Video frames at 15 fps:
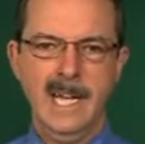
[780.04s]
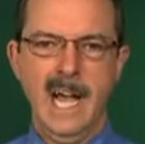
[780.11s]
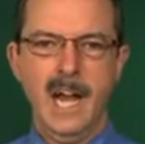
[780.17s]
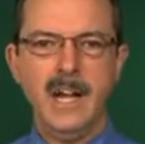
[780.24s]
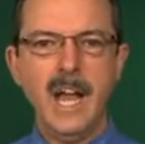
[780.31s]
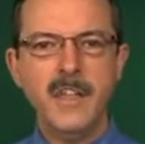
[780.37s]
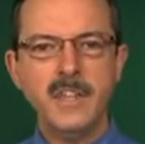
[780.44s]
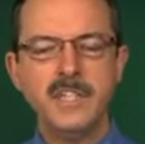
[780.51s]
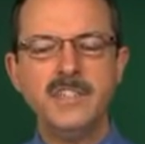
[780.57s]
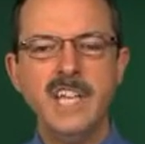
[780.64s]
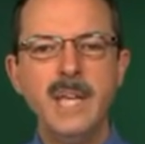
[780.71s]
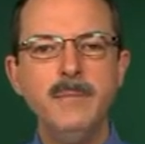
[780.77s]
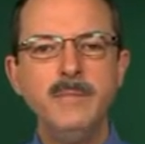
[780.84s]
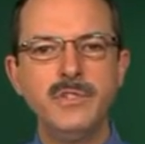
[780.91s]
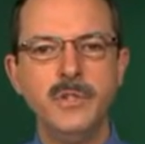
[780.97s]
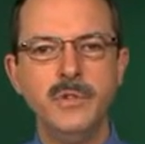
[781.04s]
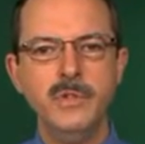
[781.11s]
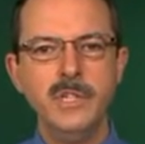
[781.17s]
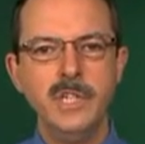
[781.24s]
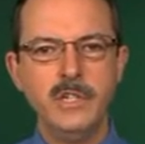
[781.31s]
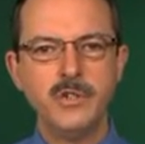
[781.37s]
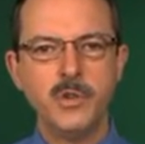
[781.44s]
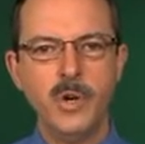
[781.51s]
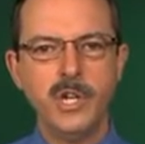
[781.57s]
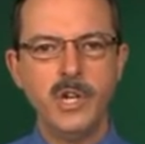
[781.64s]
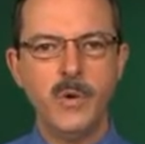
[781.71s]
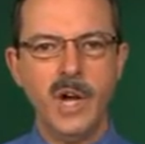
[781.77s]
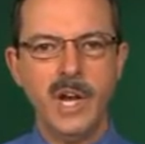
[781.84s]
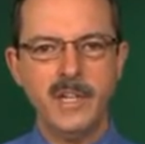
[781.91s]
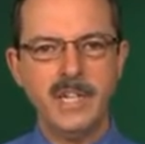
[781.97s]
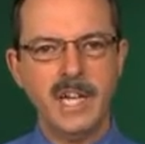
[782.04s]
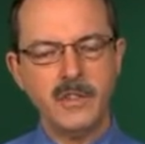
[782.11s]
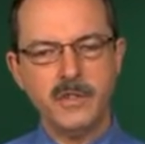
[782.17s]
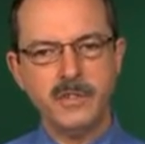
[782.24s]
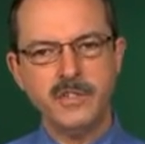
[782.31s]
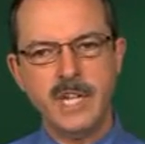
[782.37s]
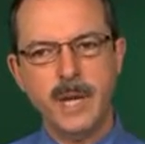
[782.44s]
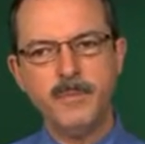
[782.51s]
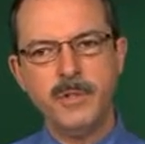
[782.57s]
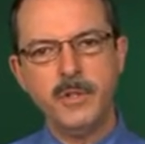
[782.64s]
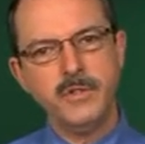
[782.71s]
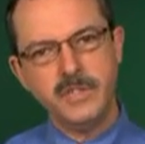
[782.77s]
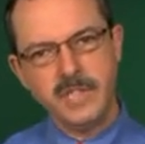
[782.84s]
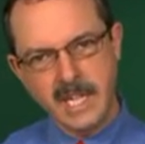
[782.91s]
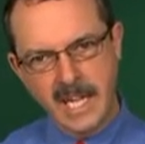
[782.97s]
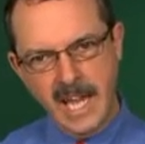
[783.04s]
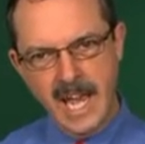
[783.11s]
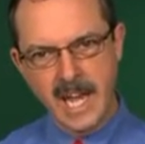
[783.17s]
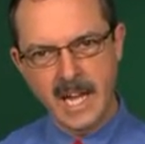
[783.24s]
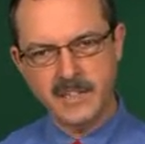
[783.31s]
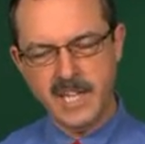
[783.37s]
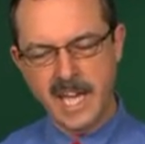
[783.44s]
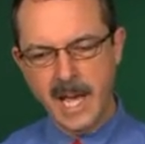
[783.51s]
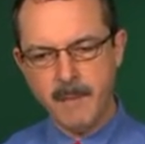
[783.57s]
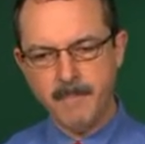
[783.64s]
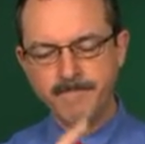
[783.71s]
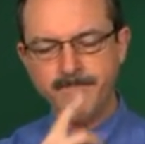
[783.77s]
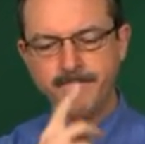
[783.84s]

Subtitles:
And now the same student is going to go out and take their Step 2 CK exam.